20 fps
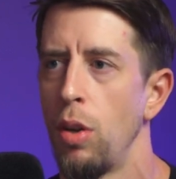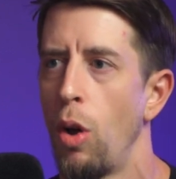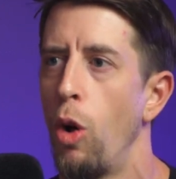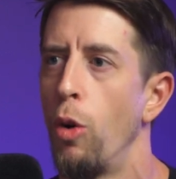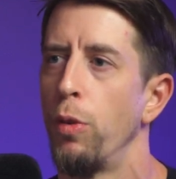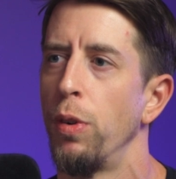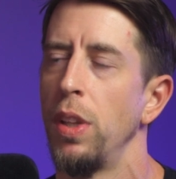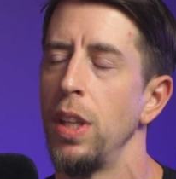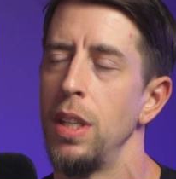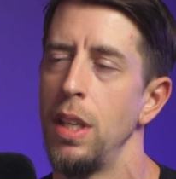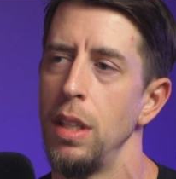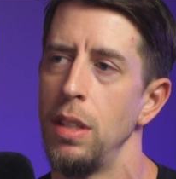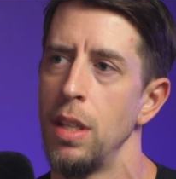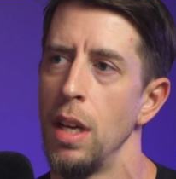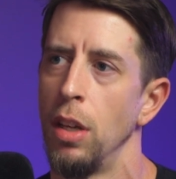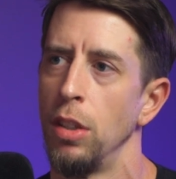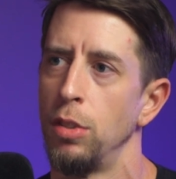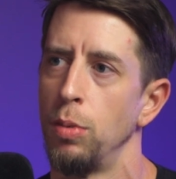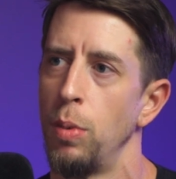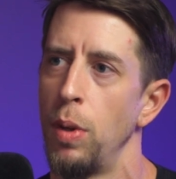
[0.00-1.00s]
overly
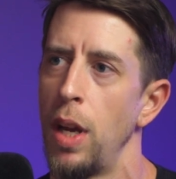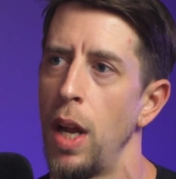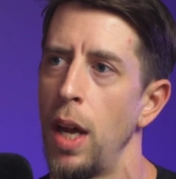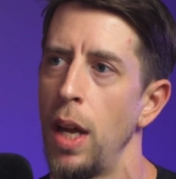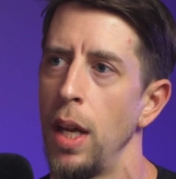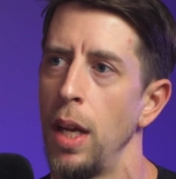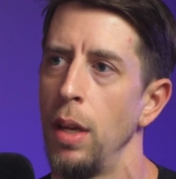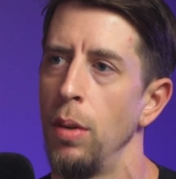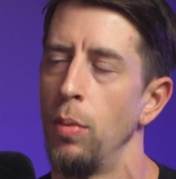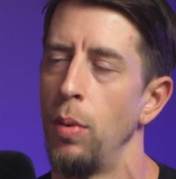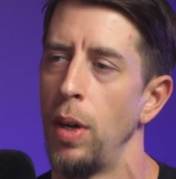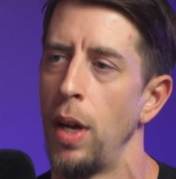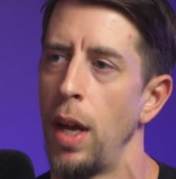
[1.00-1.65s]
detailed when I